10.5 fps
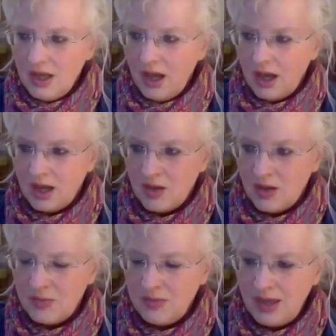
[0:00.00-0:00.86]

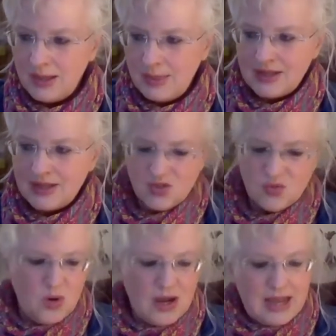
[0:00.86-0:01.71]
Um, and that's
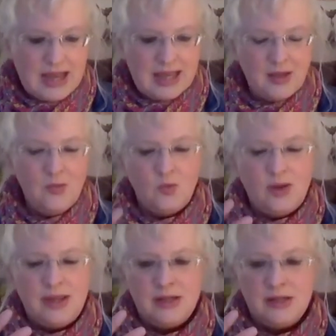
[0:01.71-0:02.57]
why
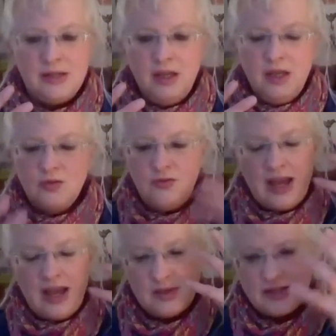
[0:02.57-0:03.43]
when
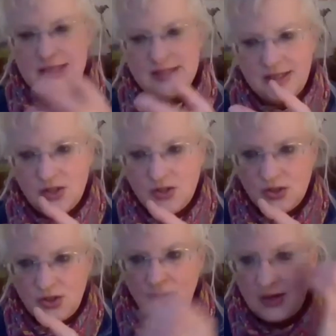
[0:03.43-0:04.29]
Val was listening to
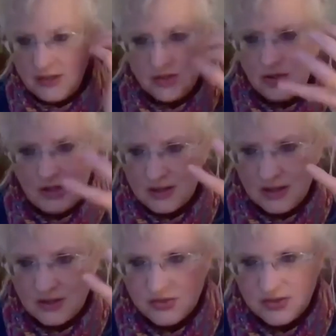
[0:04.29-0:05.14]
her, she didn't
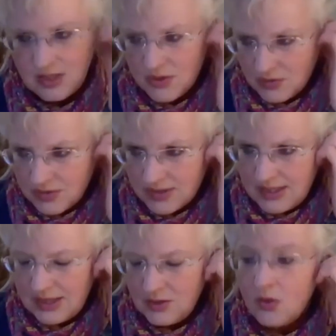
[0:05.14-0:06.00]
understand what she was
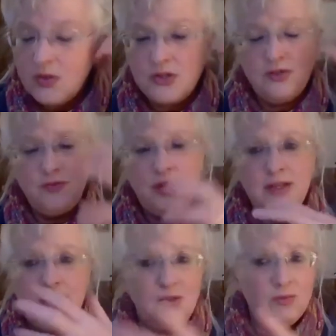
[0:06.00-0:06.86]
saying, nor could she
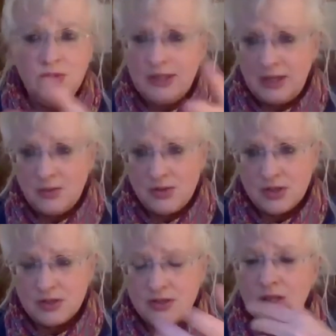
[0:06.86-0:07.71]
find any root
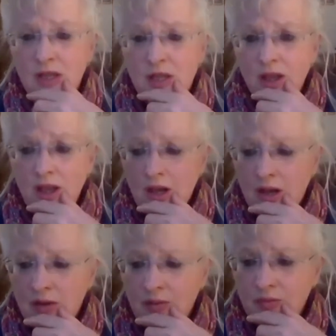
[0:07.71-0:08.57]
languages
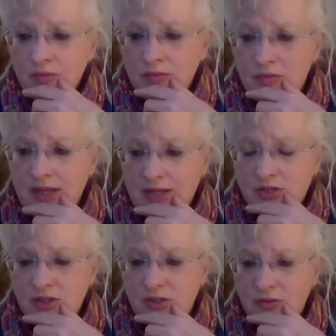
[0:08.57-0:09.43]
um, that
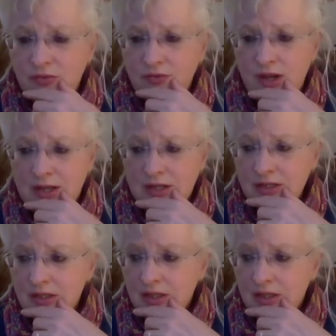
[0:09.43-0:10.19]
she could find